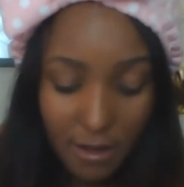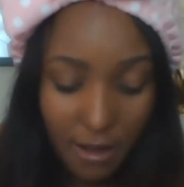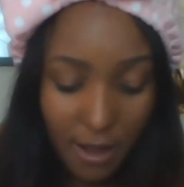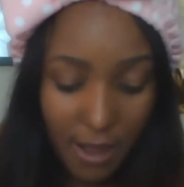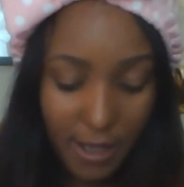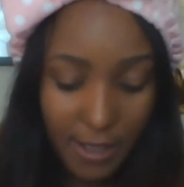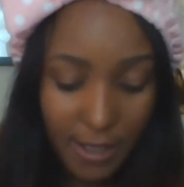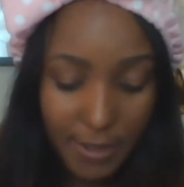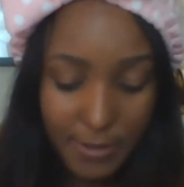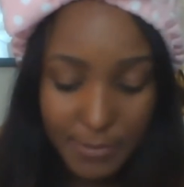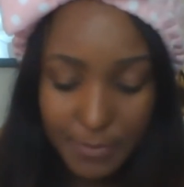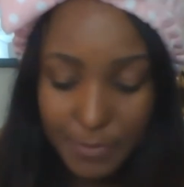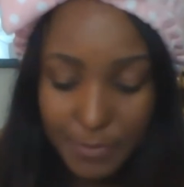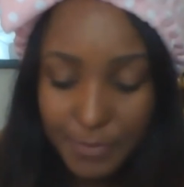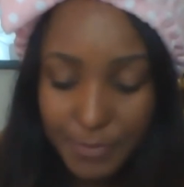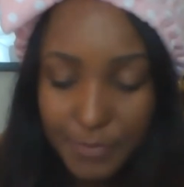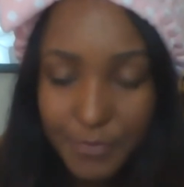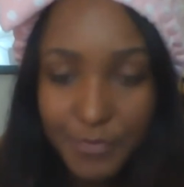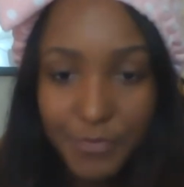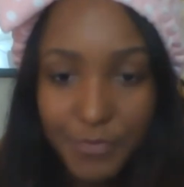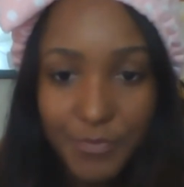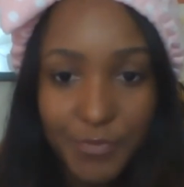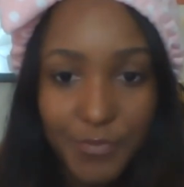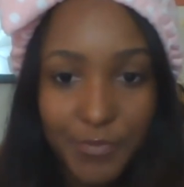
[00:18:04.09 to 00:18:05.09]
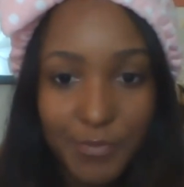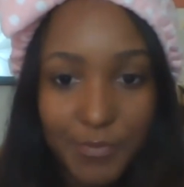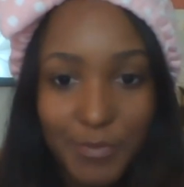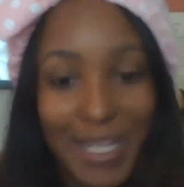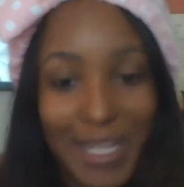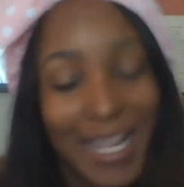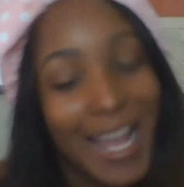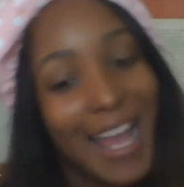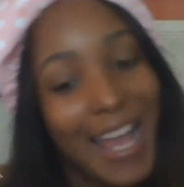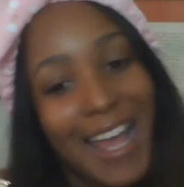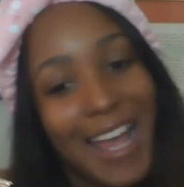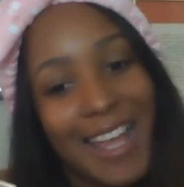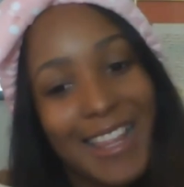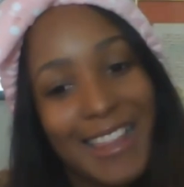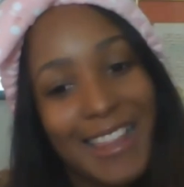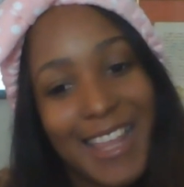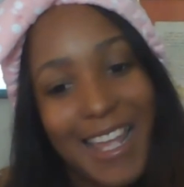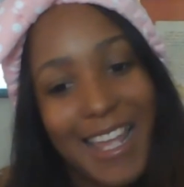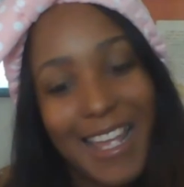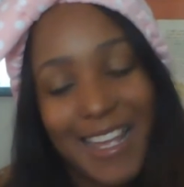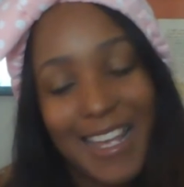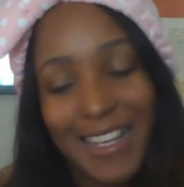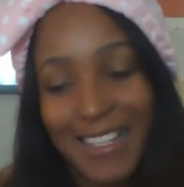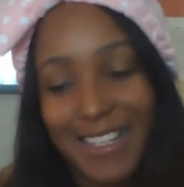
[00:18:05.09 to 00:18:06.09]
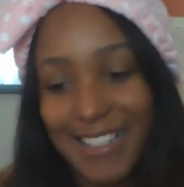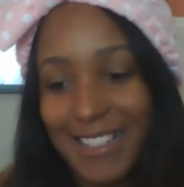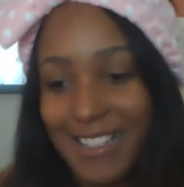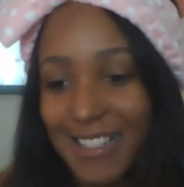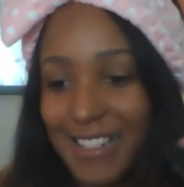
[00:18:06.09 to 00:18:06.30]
But yeah, thanks.